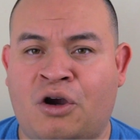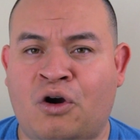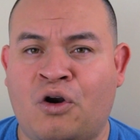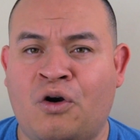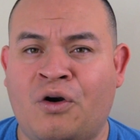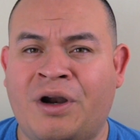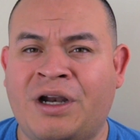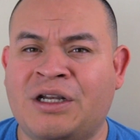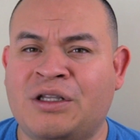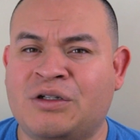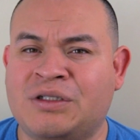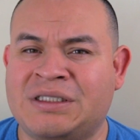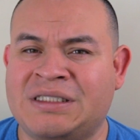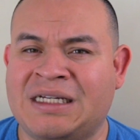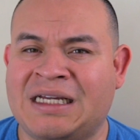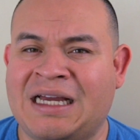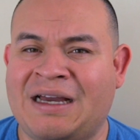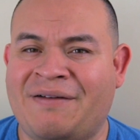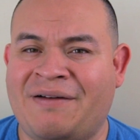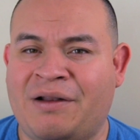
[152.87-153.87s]
KROGER
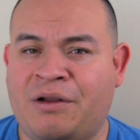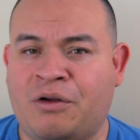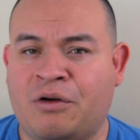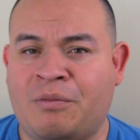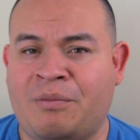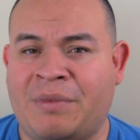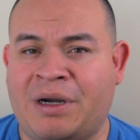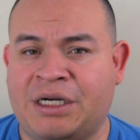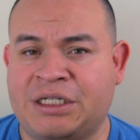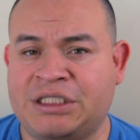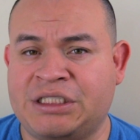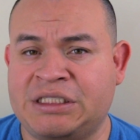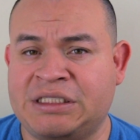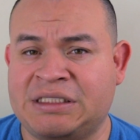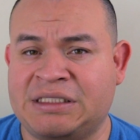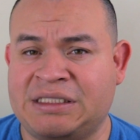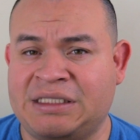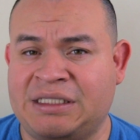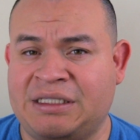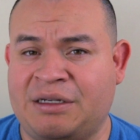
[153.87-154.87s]
doesn't have a lot of
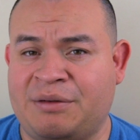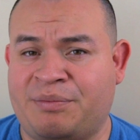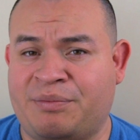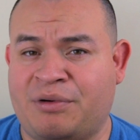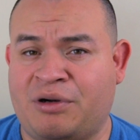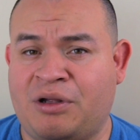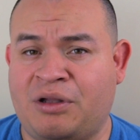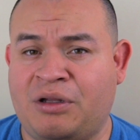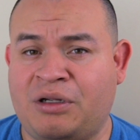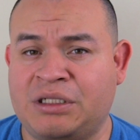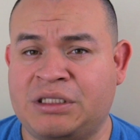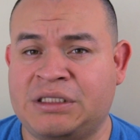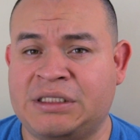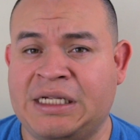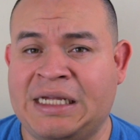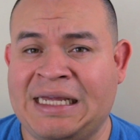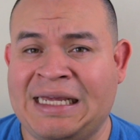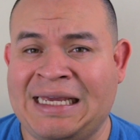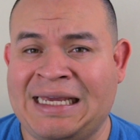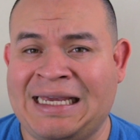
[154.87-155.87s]
margins in their products.